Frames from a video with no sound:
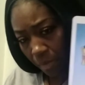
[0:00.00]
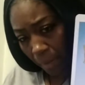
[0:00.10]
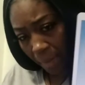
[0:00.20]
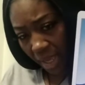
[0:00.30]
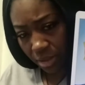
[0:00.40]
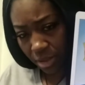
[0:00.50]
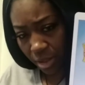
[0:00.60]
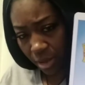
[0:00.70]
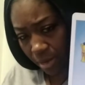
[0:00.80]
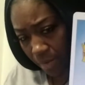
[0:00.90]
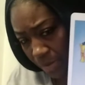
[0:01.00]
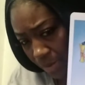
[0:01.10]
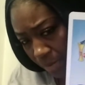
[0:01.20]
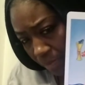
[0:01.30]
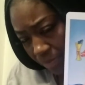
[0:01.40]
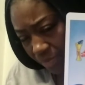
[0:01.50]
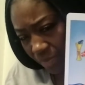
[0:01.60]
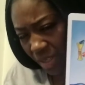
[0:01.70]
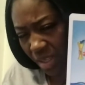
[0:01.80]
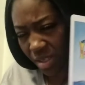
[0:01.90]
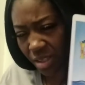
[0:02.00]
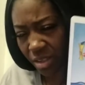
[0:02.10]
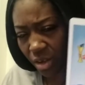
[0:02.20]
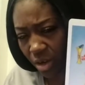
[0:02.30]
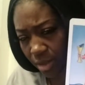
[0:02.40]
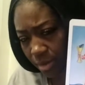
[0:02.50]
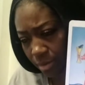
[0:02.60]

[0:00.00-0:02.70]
Page of Cups is a thought,